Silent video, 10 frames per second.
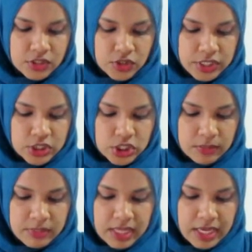Great
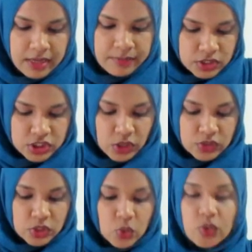job there. Shout
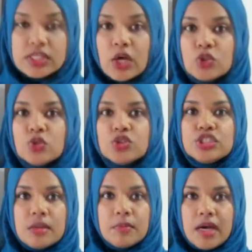out goes out to
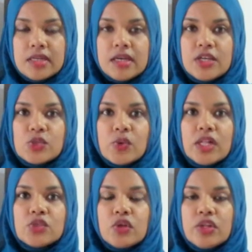Shabana as
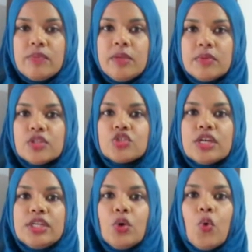well. So a lot of people are
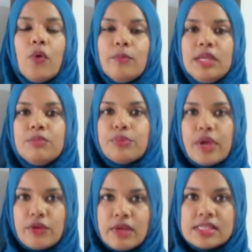trying the homemade
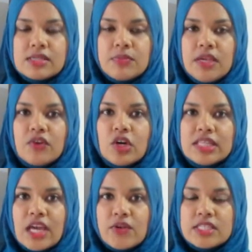bread recipe. I've got
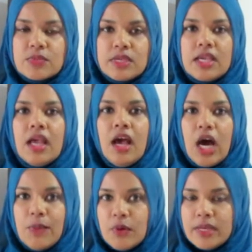that recipe
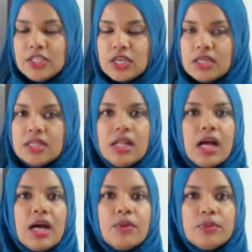up on my channel.
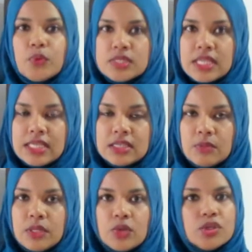I will post it
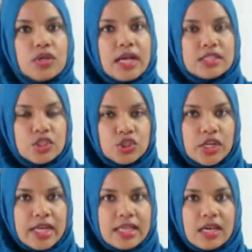down below. You guys could
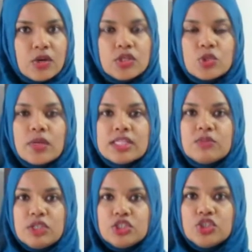try that out as well,
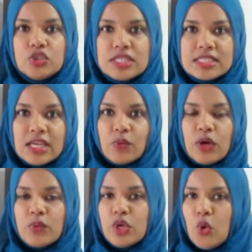especially during this time
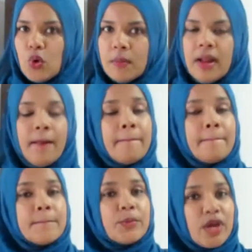while we're home.
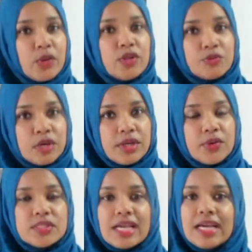Bread will run
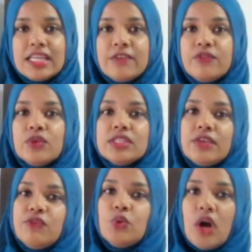out, and
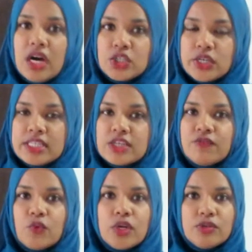if you are trying to
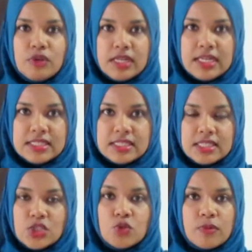avoid running into
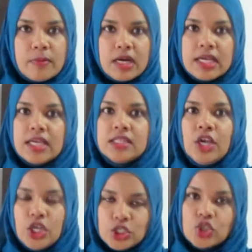the supermarket,
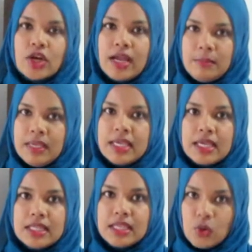try making the